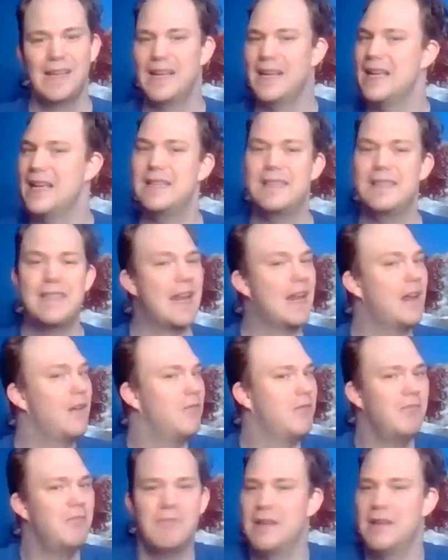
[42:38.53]
He
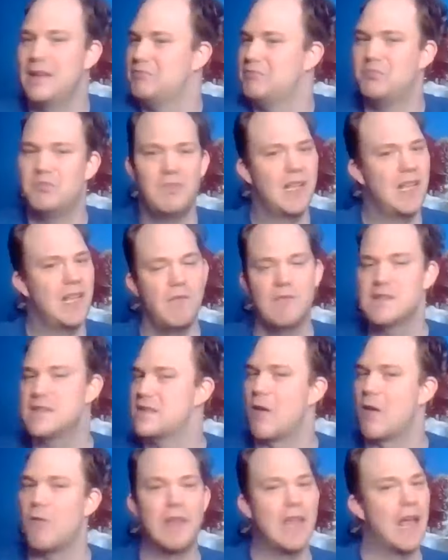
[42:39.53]
didn't he was
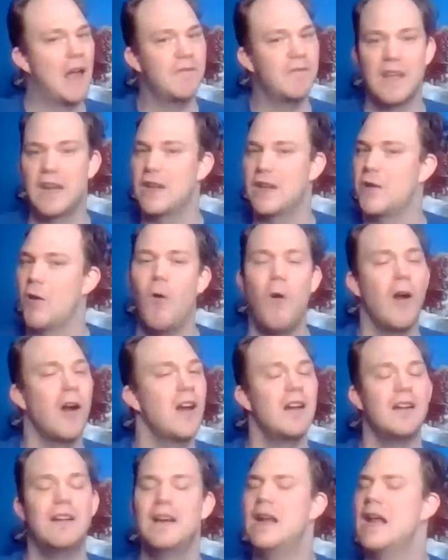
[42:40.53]
so gifted in art.
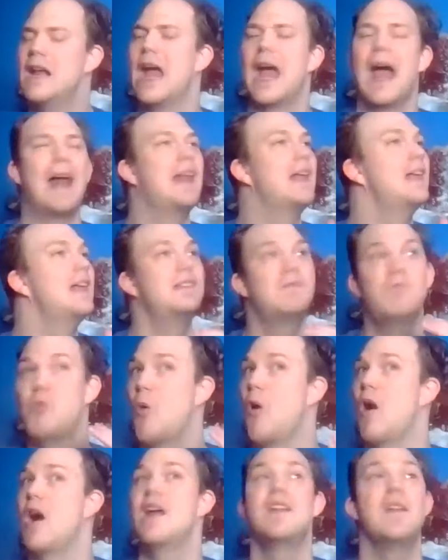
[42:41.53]
And he
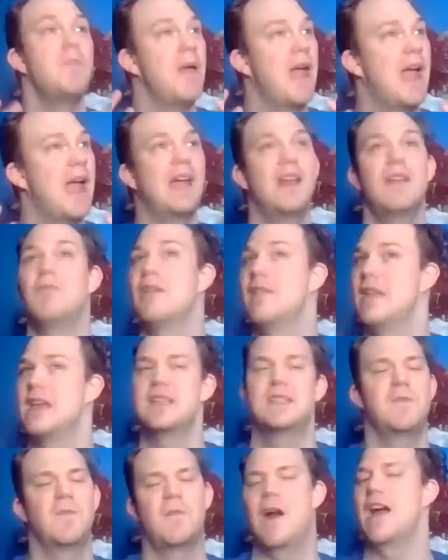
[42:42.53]
wanted to paint with
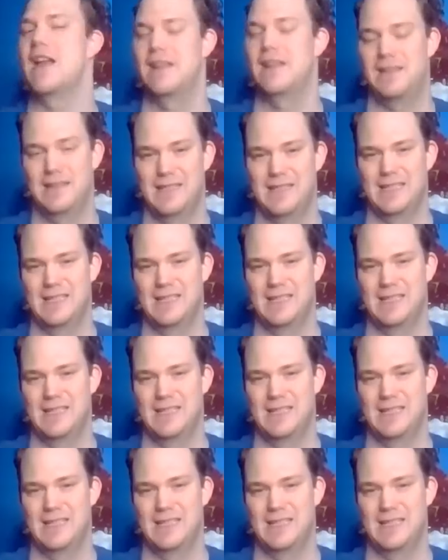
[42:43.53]
his friends.